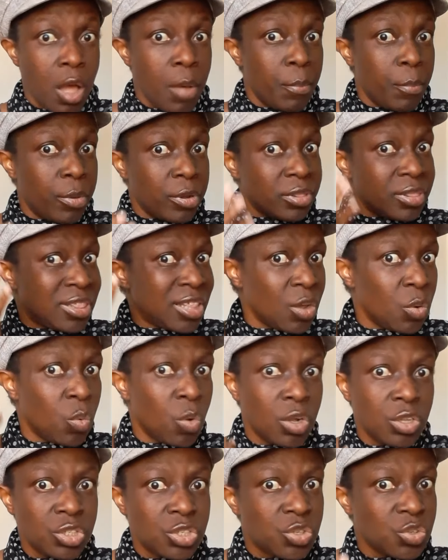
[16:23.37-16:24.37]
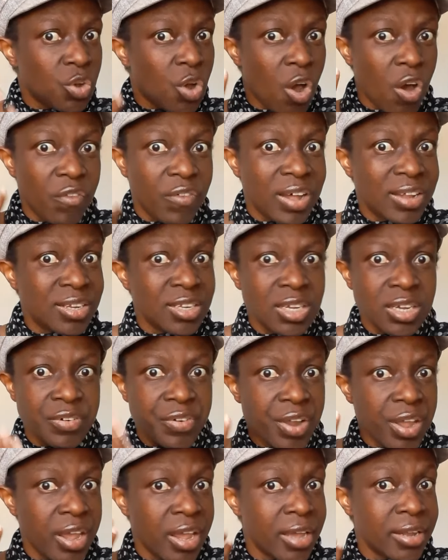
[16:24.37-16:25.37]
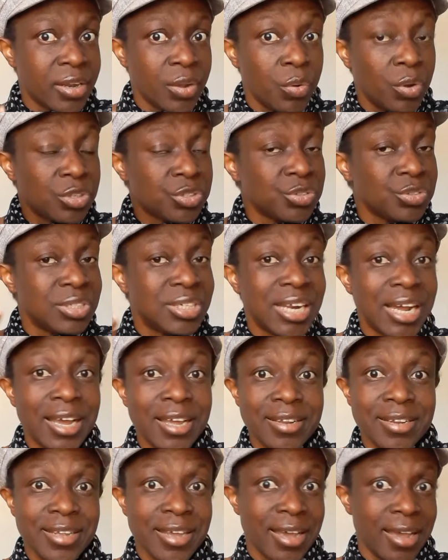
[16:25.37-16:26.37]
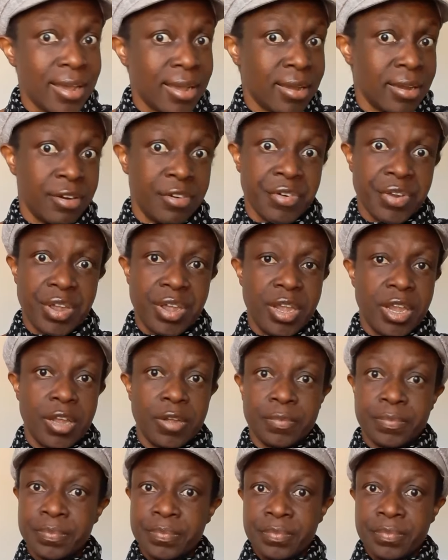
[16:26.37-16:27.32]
but they want to cover the gray hair, they want to dye their gray hair.